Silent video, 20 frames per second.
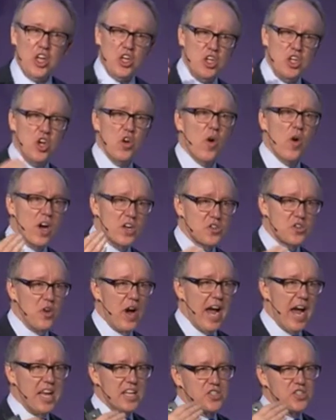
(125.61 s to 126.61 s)
You are
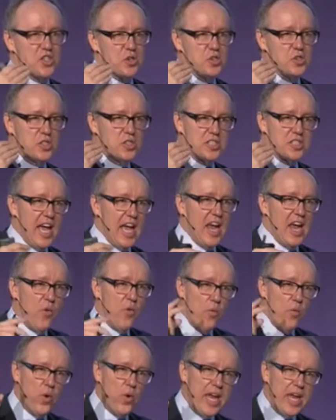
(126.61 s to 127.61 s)
trying to say,
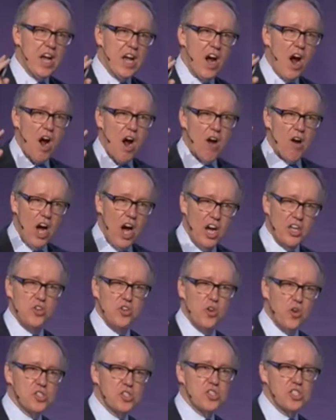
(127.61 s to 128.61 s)
we are on
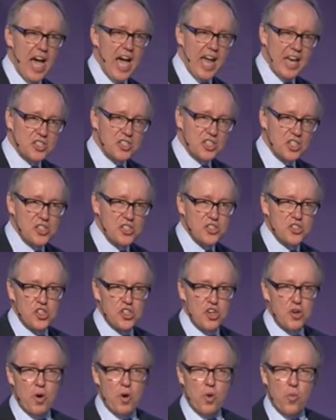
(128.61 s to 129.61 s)
your side as a
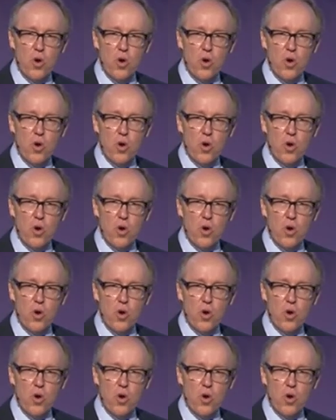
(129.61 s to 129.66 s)
consumer.